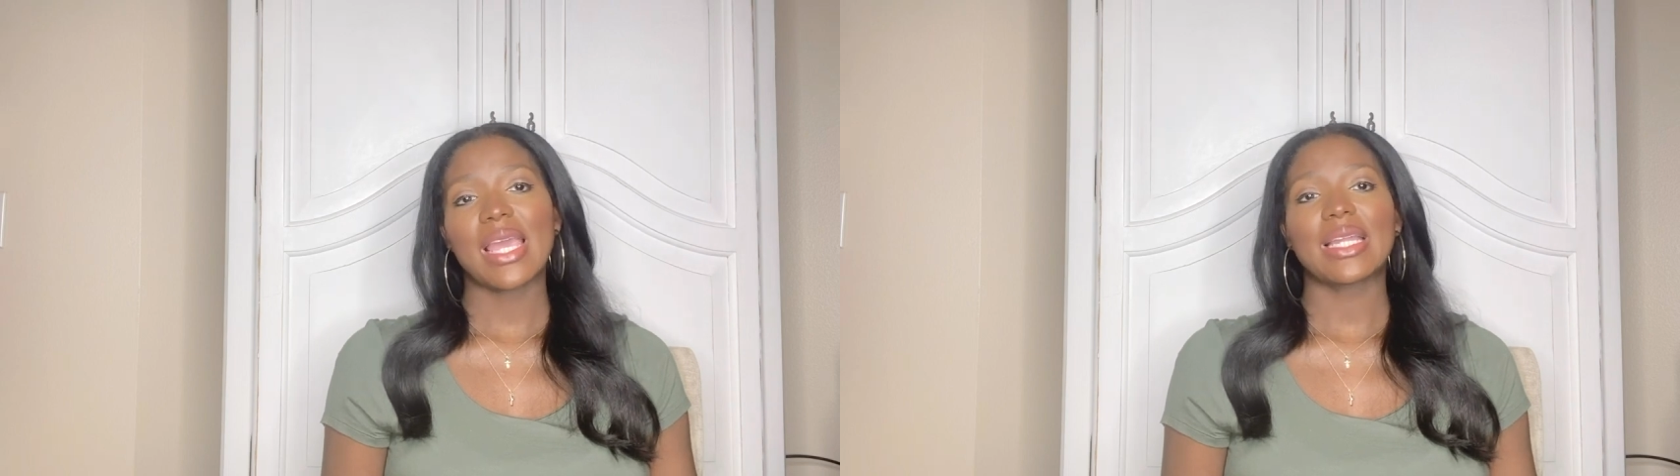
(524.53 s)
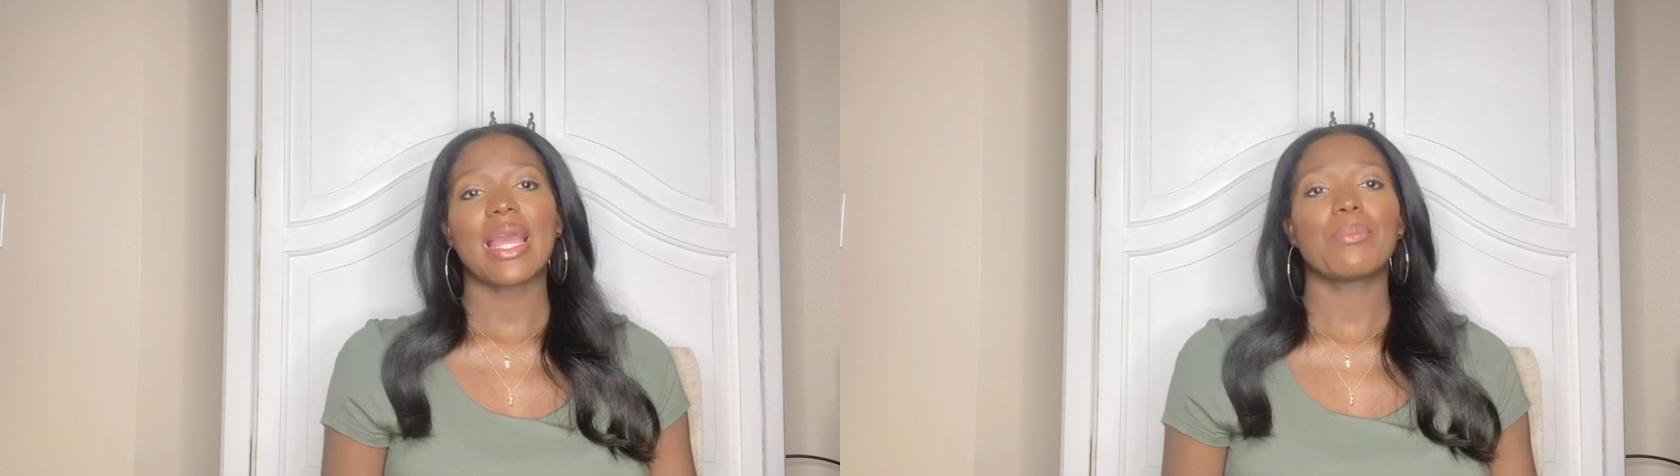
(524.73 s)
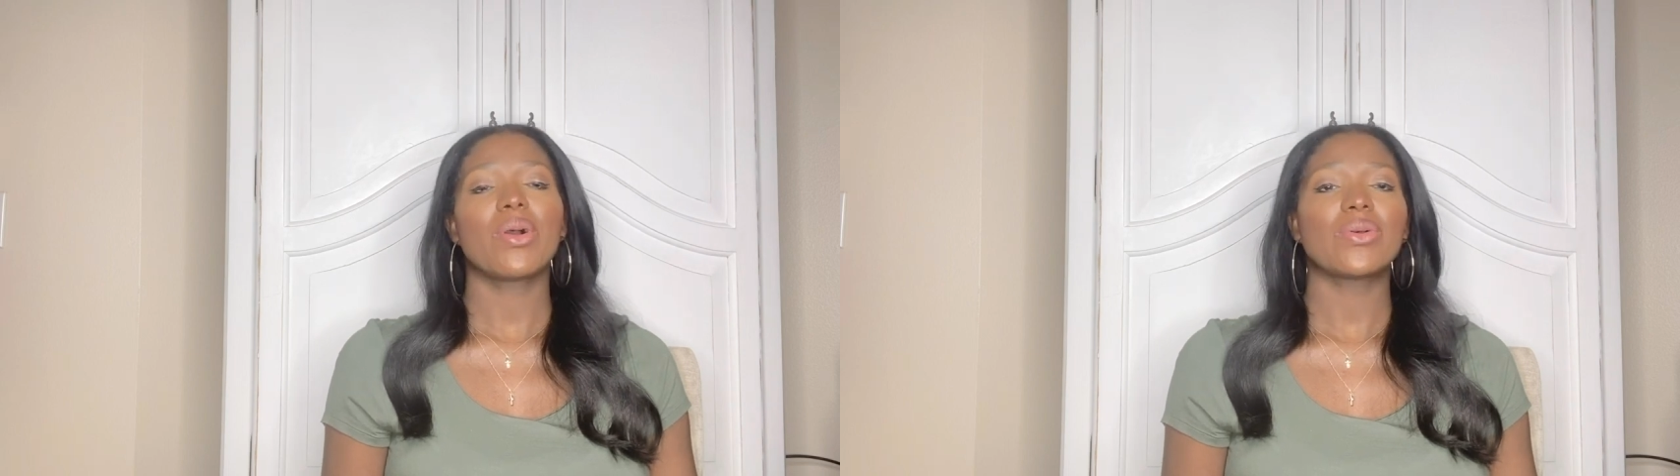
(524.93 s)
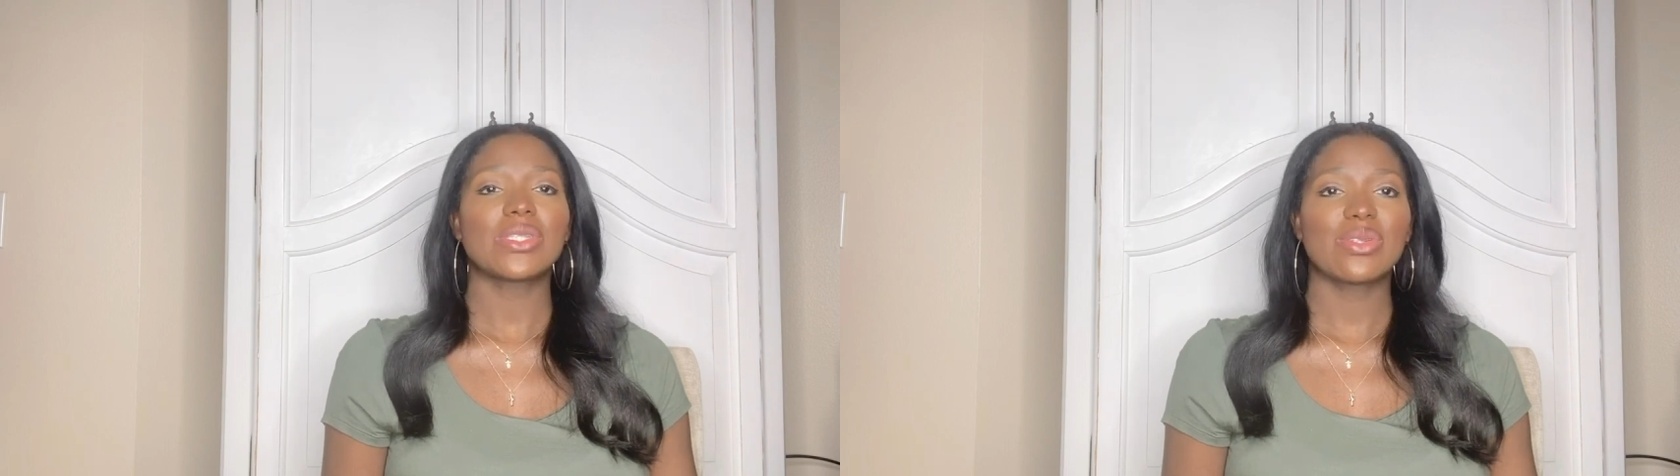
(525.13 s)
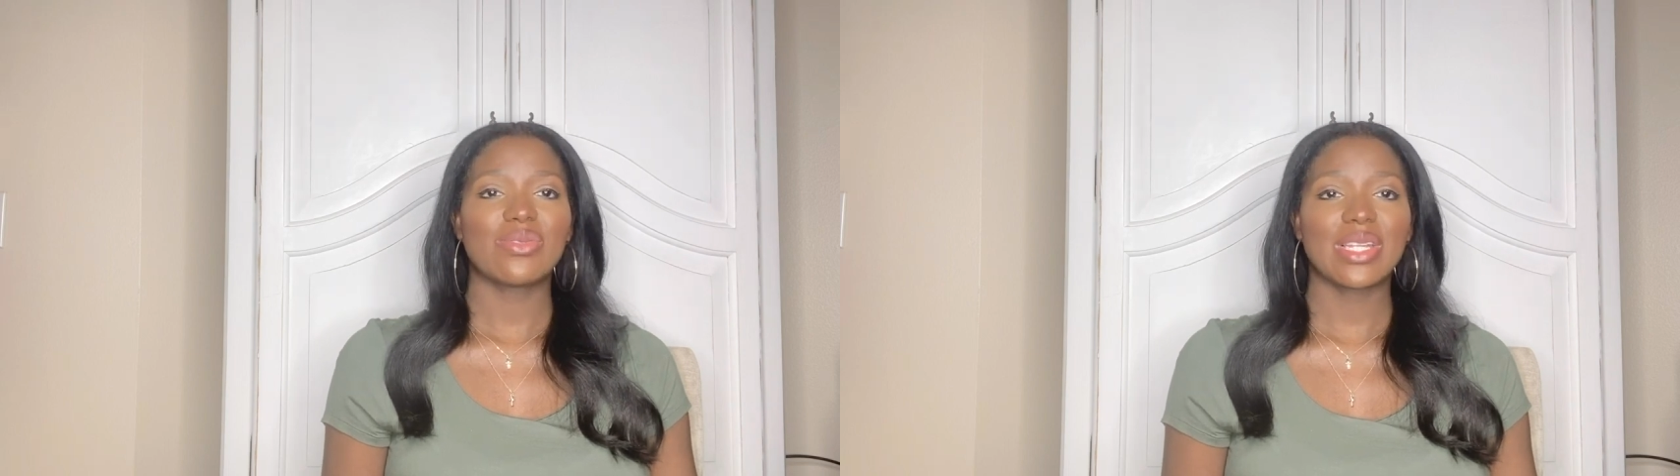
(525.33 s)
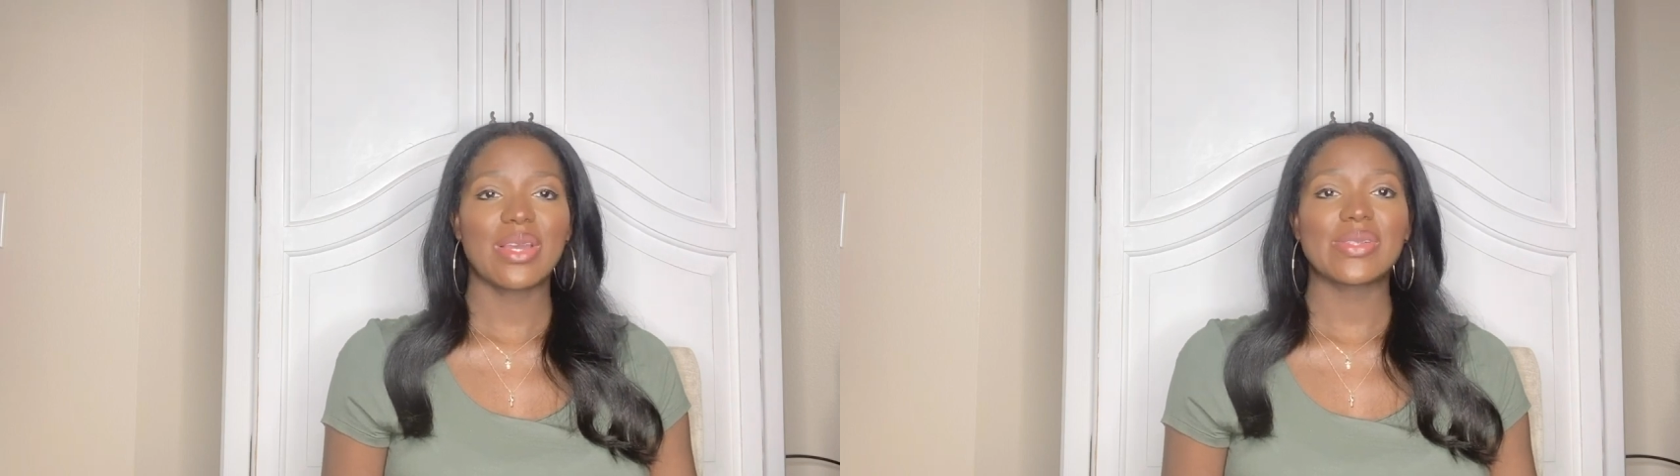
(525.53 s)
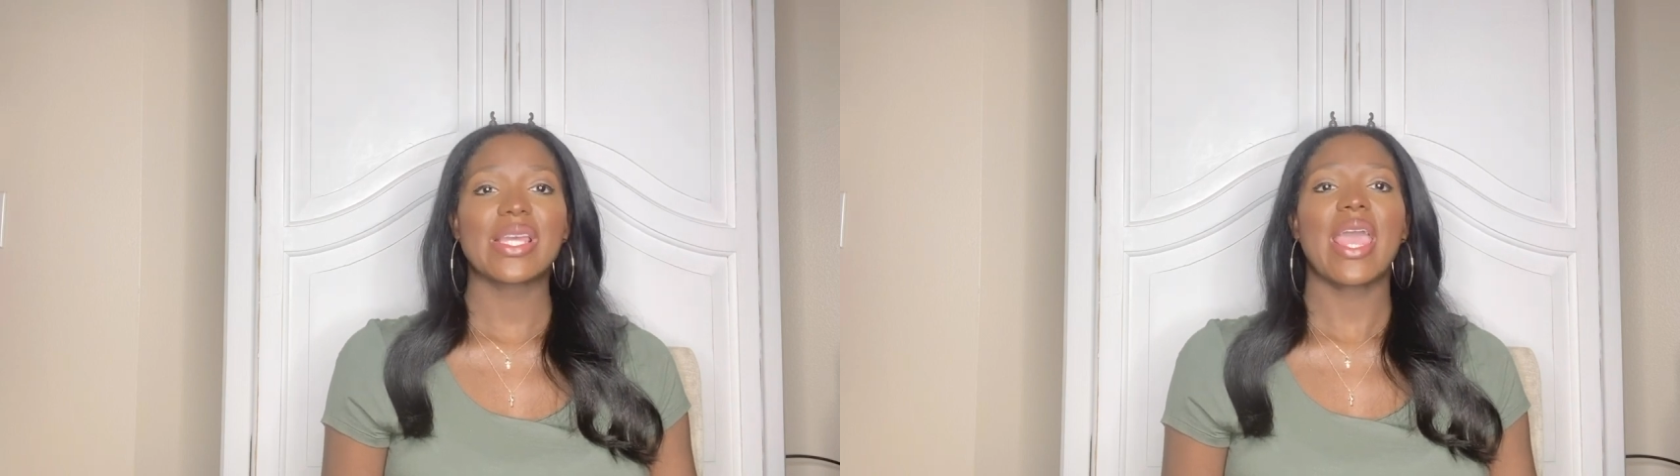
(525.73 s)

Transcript: and I post new videos